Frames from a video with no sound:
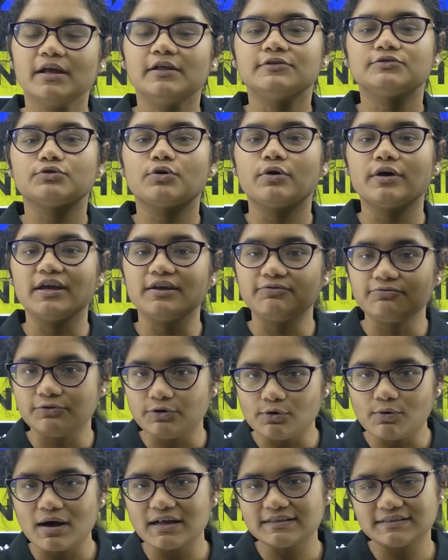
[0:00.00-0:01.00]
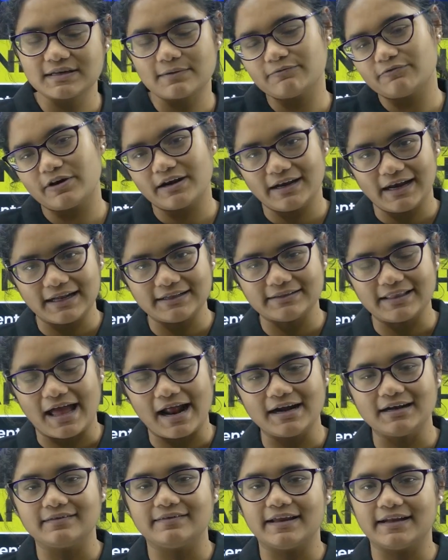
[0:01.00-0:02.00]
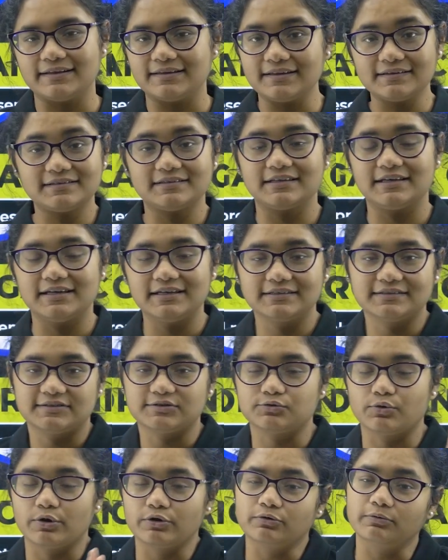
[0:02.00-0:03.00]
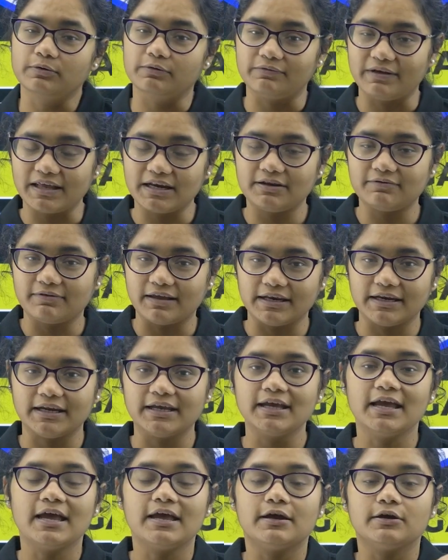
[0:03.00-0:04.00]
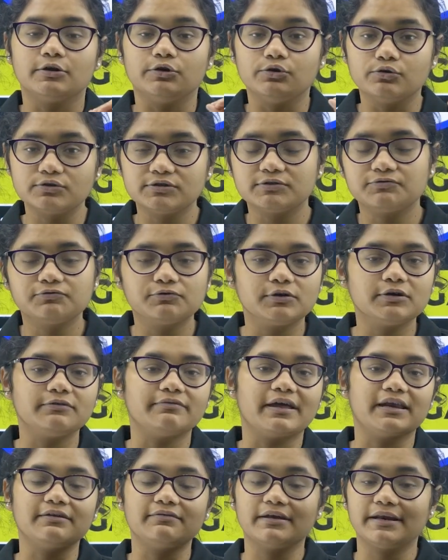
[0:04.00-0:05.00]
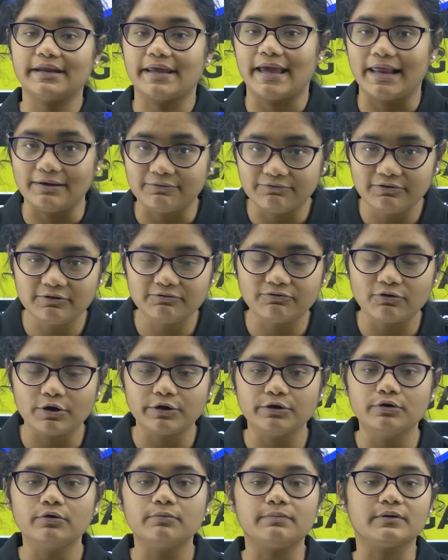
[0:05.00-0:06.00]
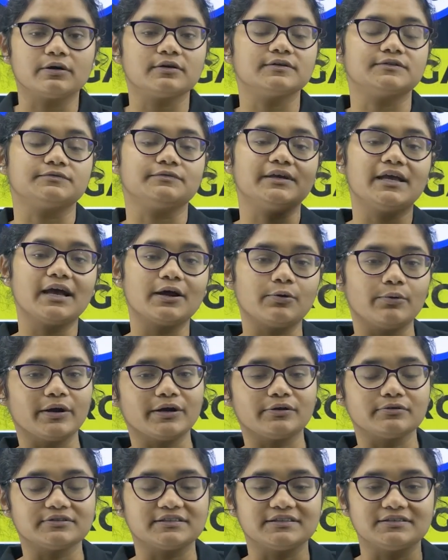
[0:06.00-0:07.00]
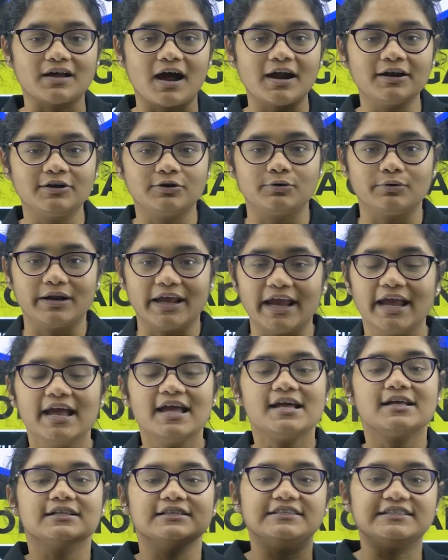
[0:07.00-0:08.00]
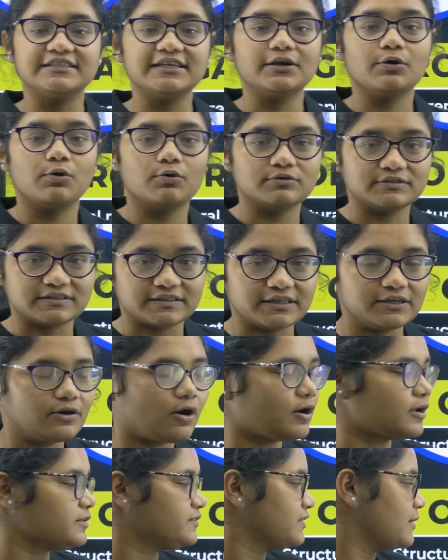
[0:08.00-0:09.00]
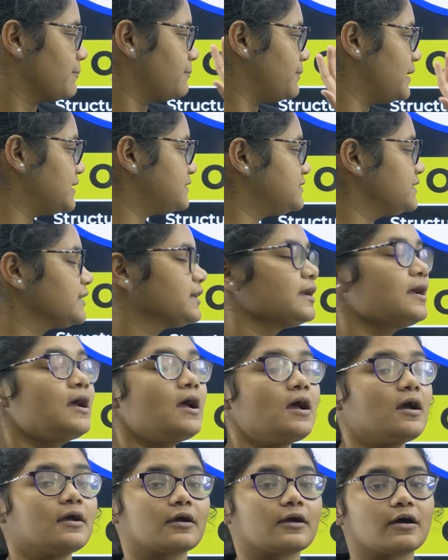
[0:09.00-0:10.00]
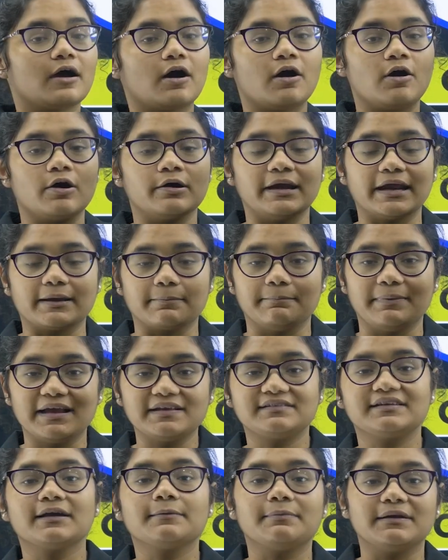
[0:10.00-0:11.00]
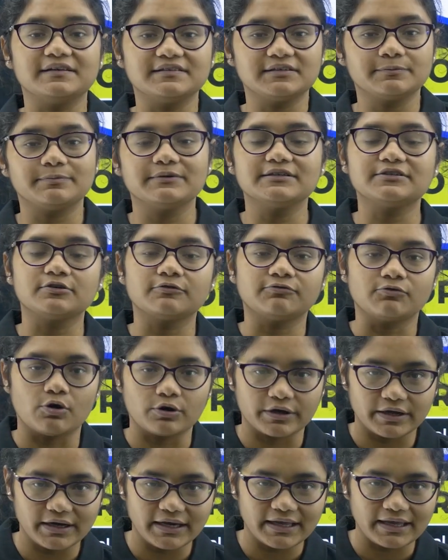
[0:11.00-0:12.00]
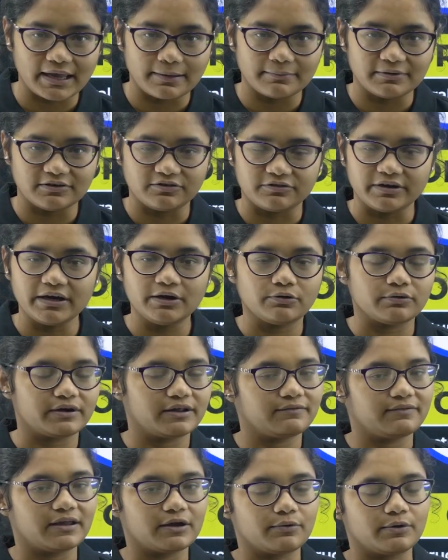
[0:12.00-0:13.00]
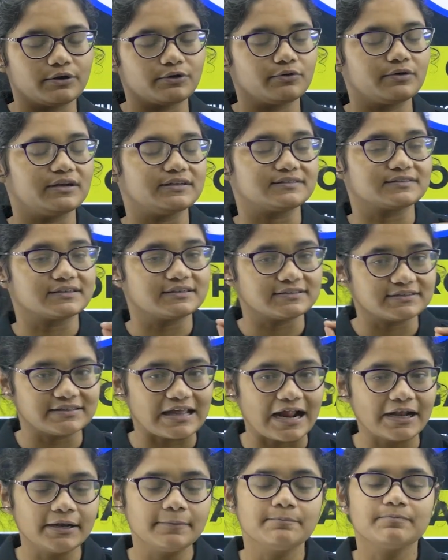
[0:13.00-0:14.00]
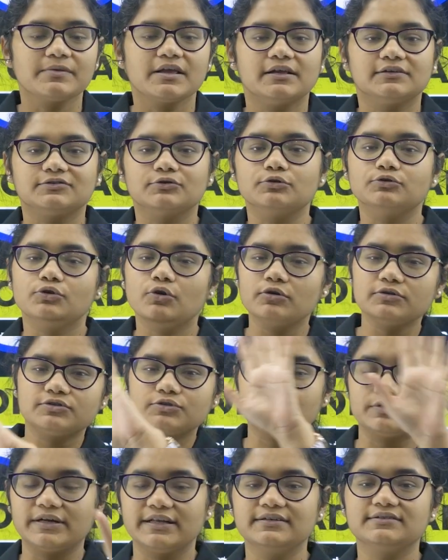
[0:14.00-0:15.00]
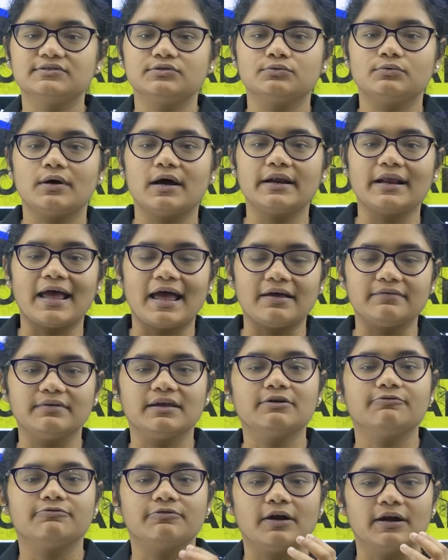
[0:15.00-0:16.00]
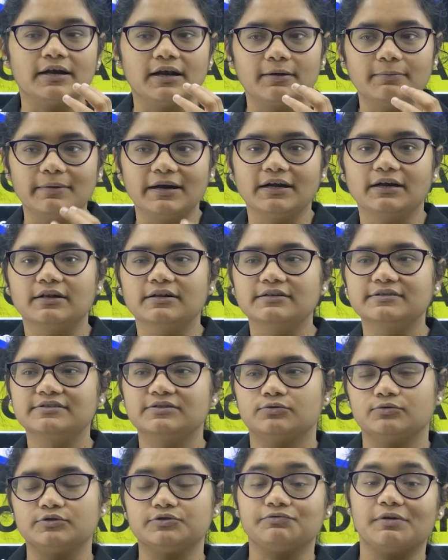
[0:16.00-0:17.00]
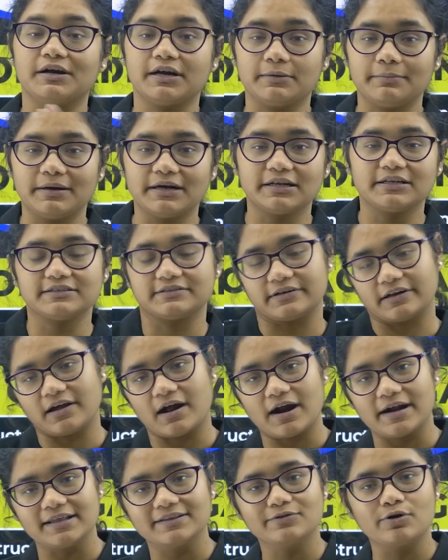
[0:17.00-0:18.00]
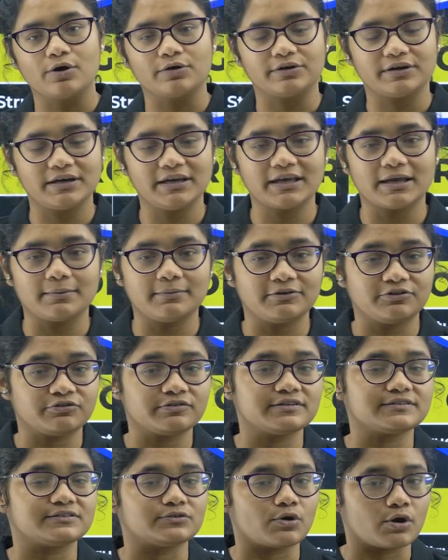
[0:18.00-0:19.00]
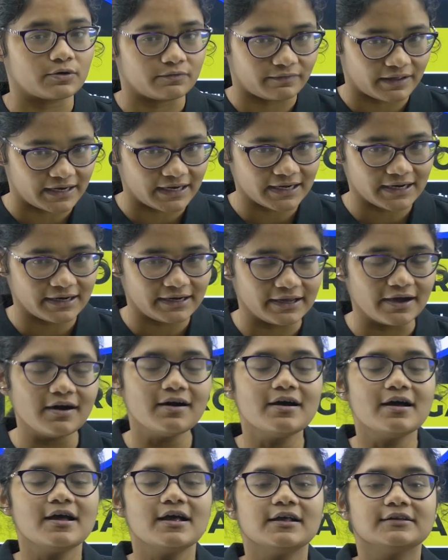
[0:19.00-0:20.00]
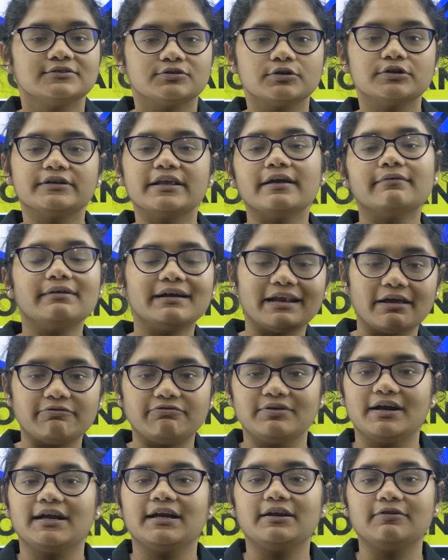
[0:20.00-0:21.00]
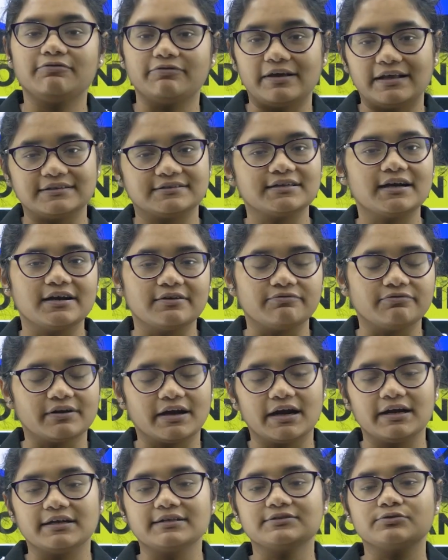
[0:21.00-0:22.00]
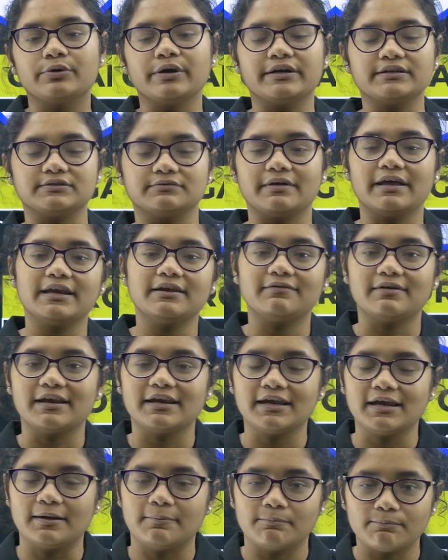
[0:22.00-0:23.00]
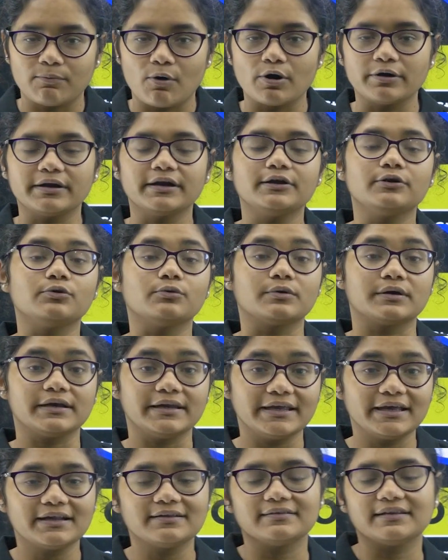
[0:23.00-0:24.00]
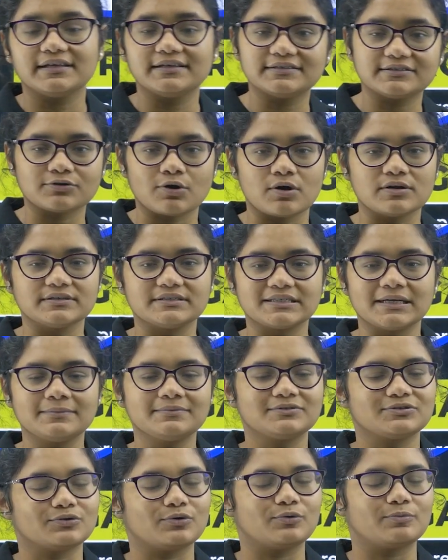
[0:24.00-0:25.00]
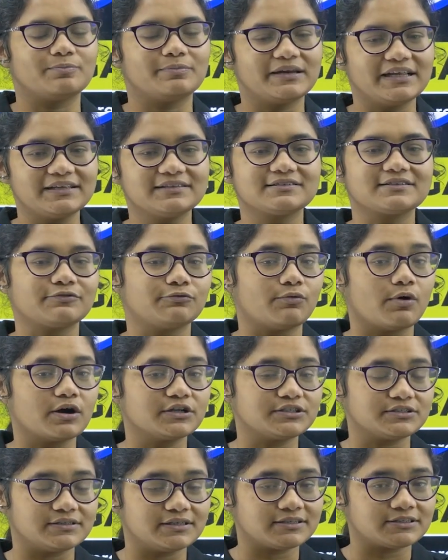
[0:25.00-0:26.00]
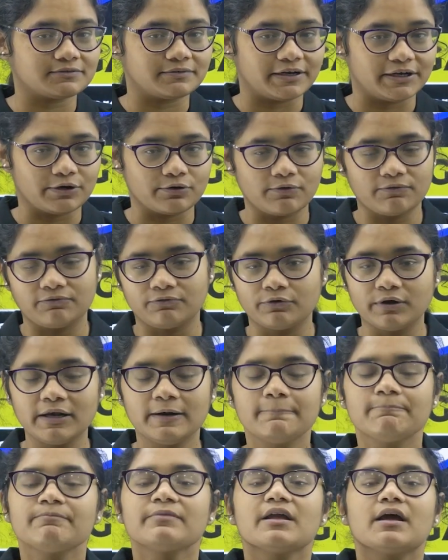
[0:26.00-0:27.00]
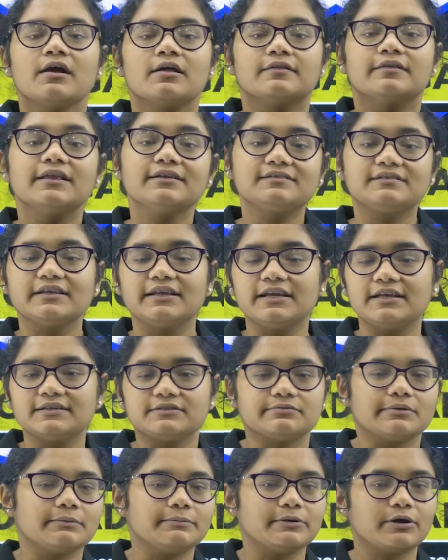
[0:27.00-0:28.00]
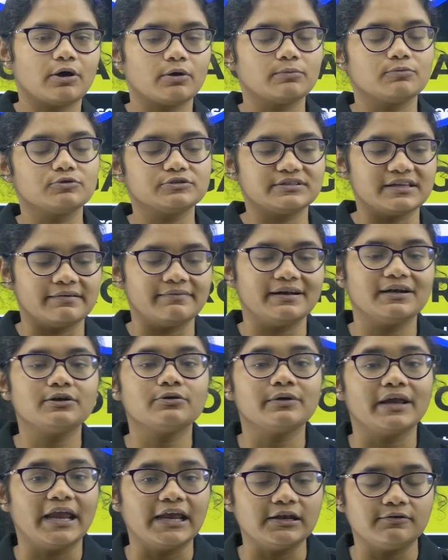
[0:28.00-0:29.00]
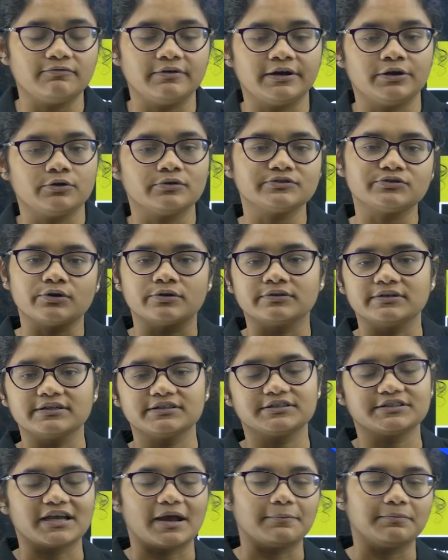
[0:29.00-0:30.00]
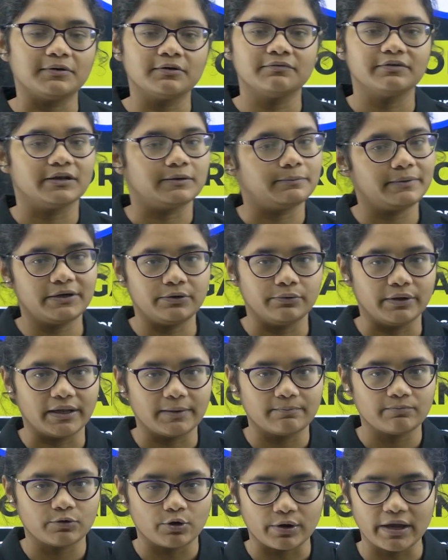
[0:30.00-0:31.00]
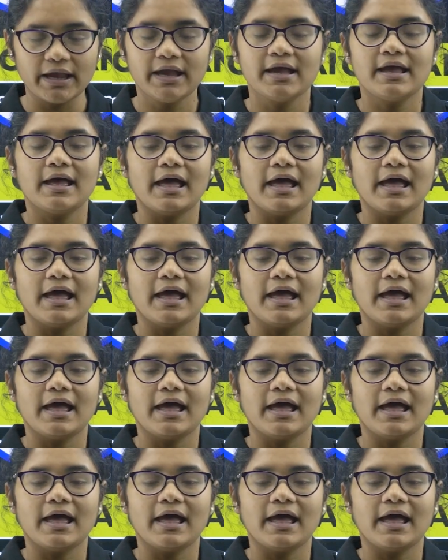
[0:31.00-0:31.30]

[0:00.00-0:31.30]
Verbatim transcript: So if you are someone like that, then this series is going to be very, very useful, very, very helpful for you because we are going to start today GOC or some basic uh, like basic principles of organic chemistry today we are going to discuss that so those students who are having fundamentals whose fundamentals regarding the organic chemistry is not very clear so they will definitely face the difficulty so it is very very important to clear these concepts so please watch this video full this series will be almost 7 to 8 videos on this chapter we'll be doing okay